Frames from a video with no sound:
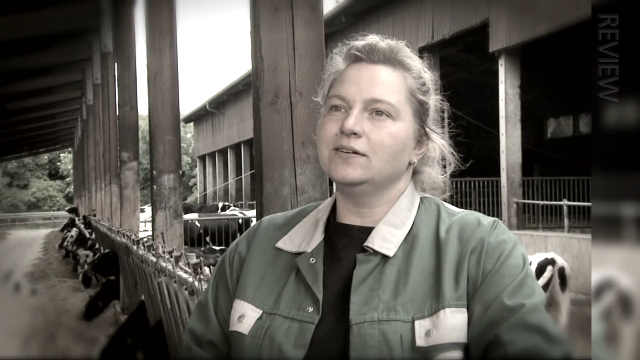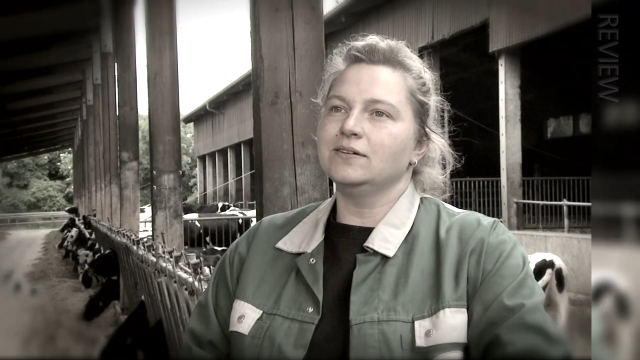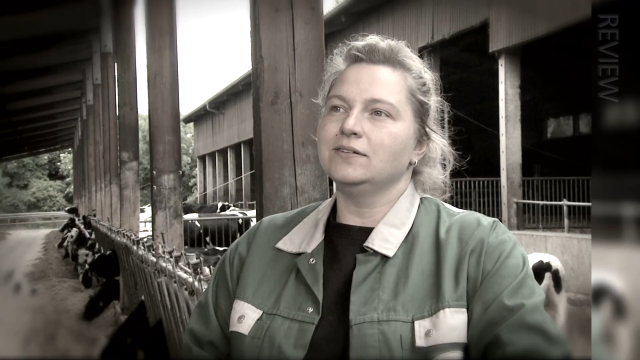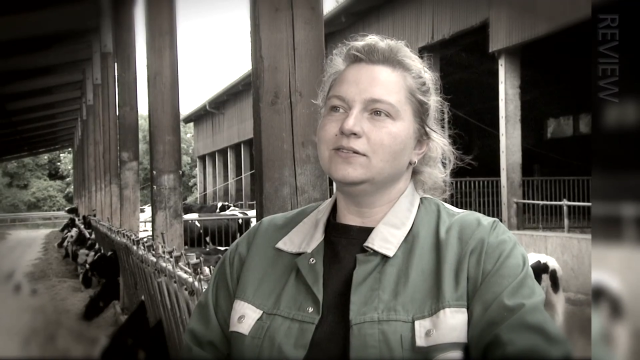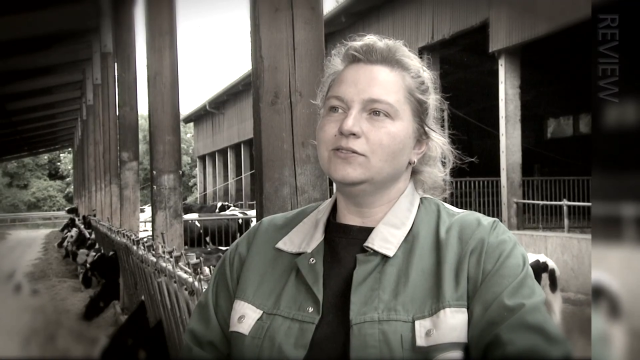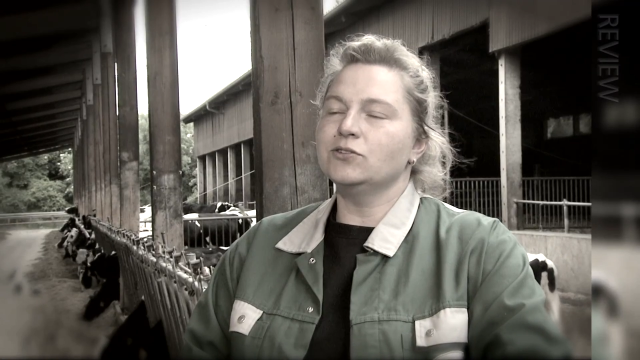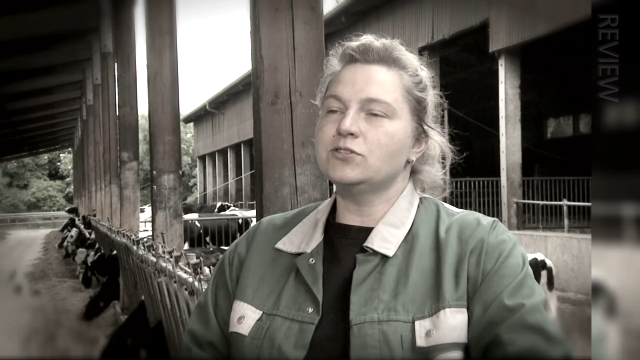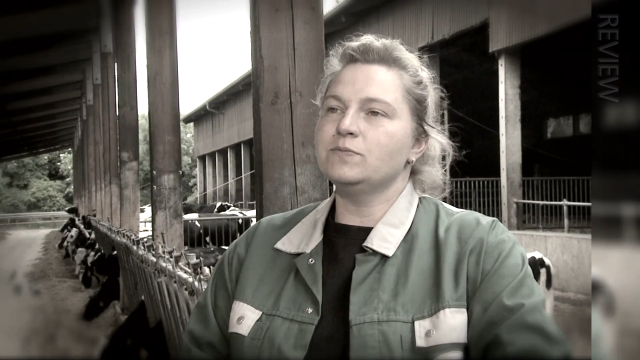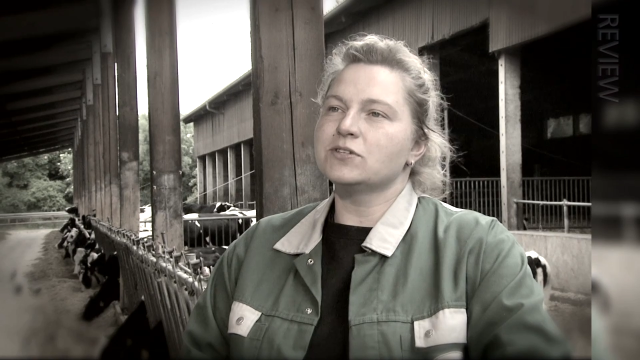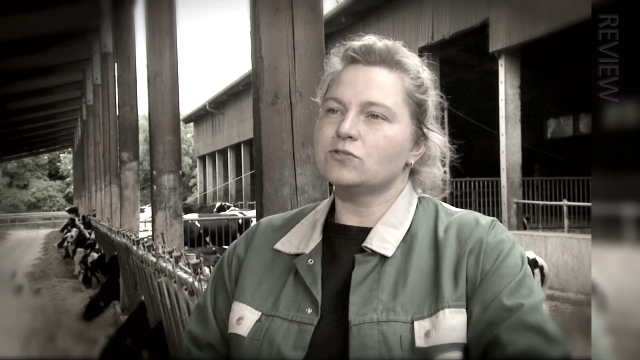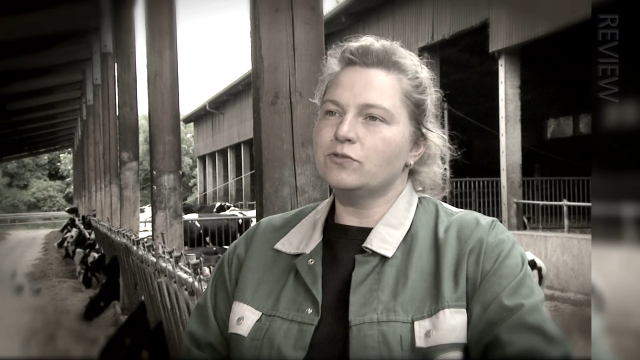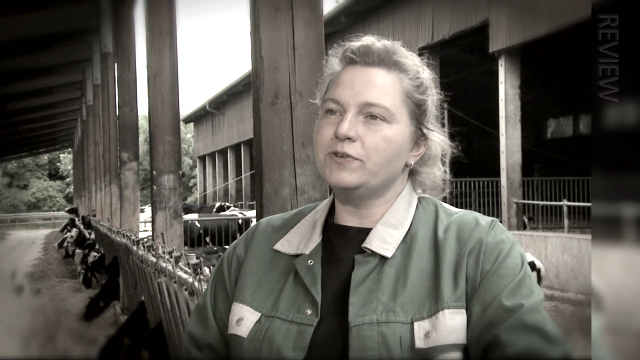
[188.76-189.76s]
äh, I receive is
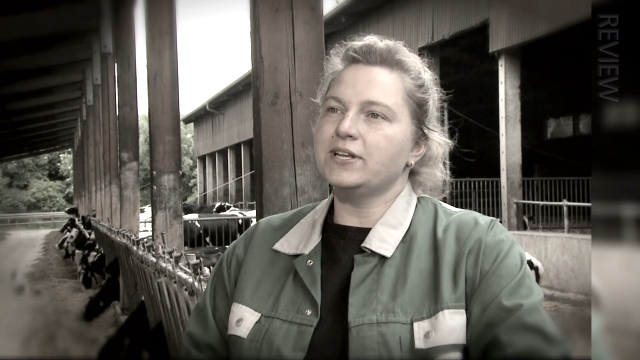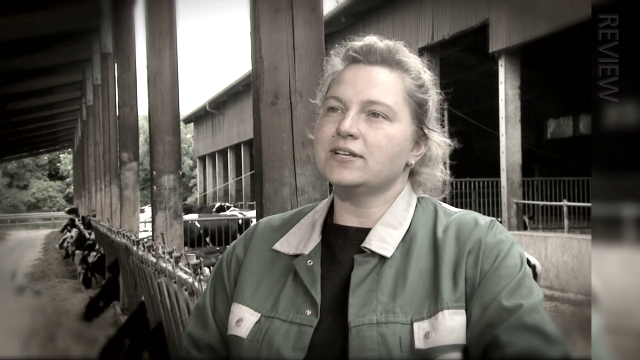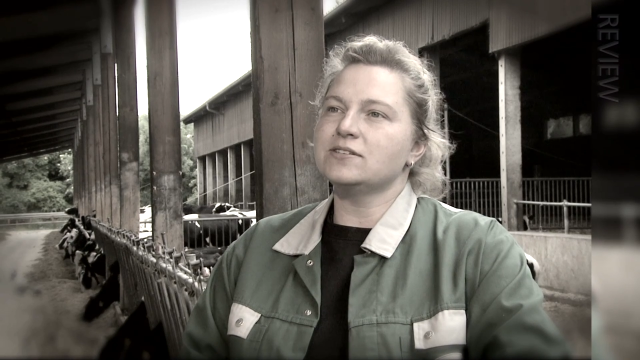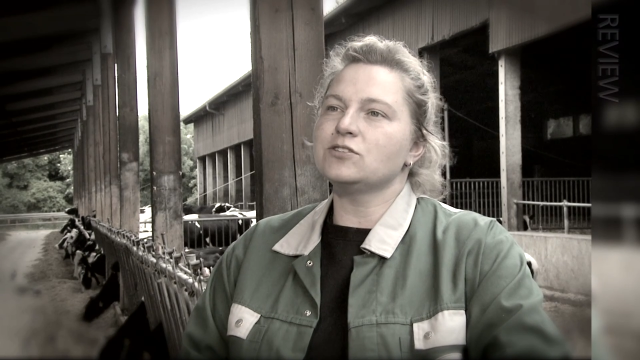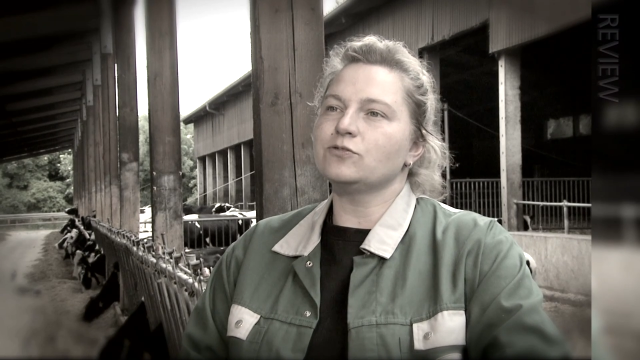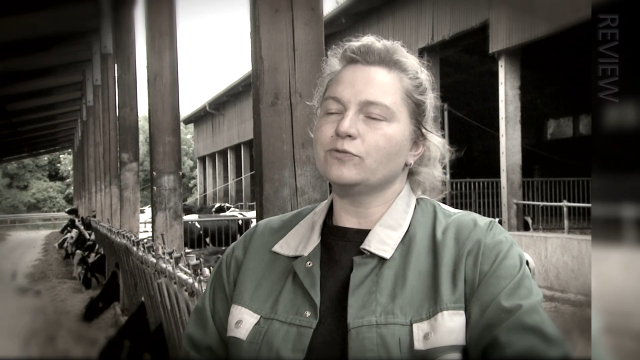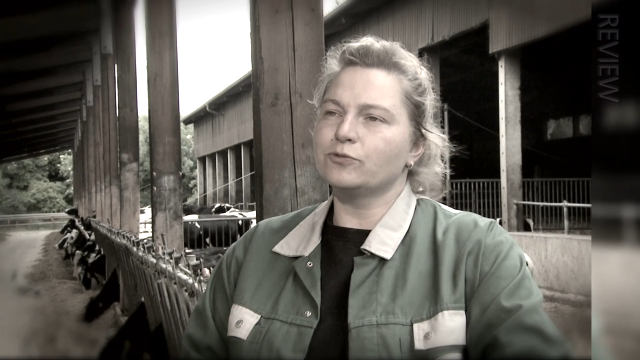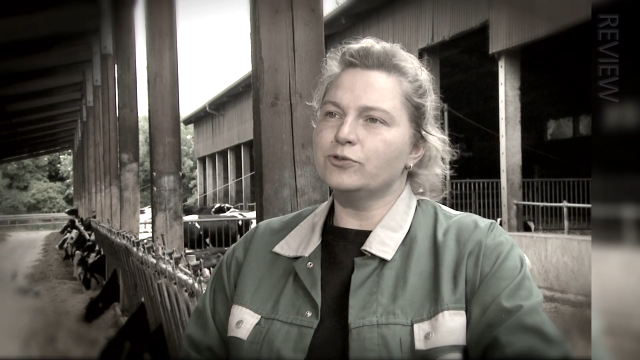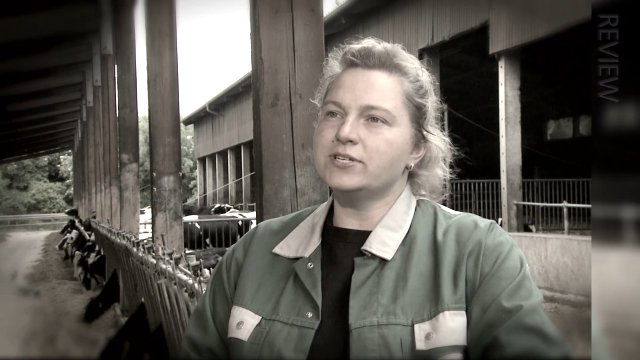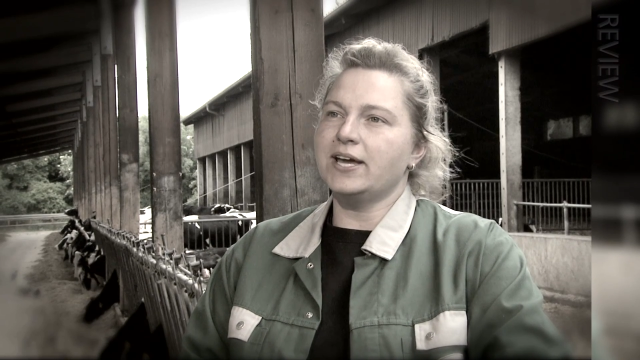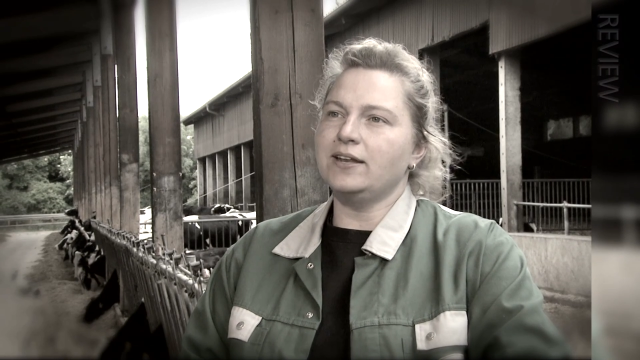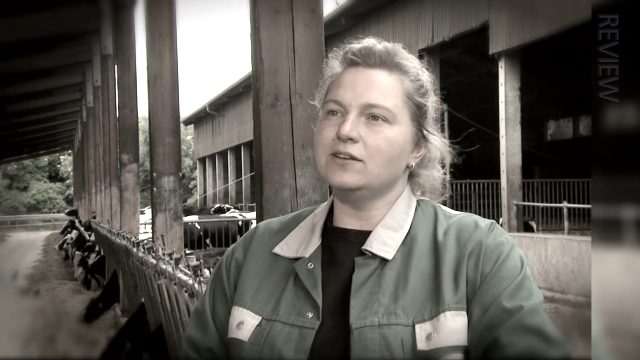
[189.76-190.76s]
so useful.
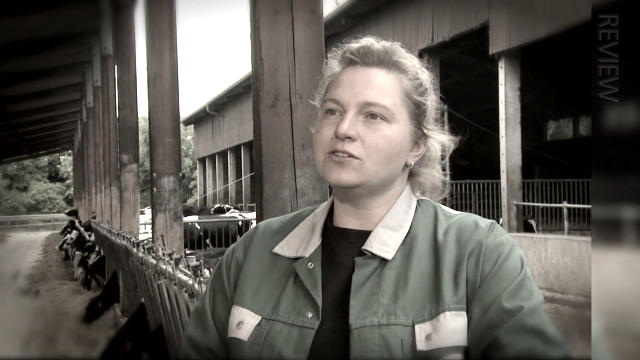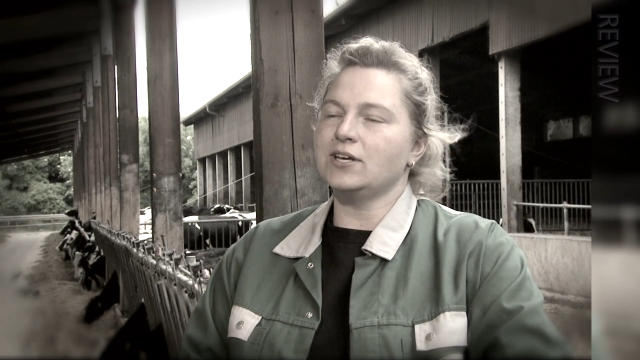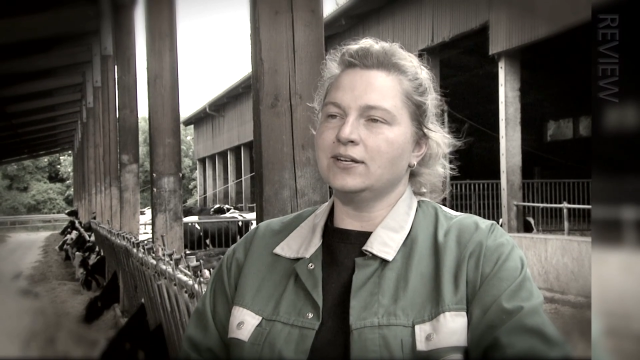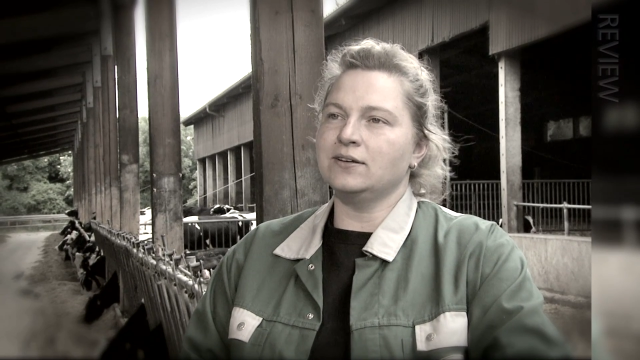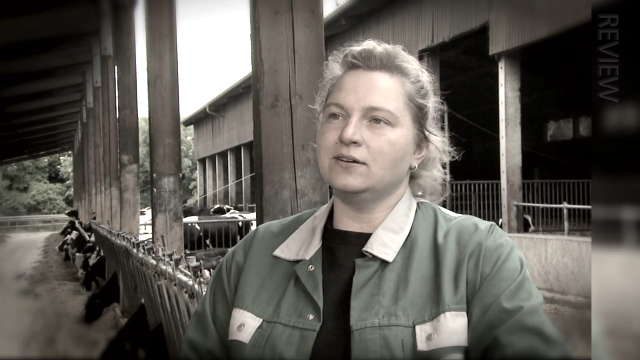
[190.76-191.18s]
It tells me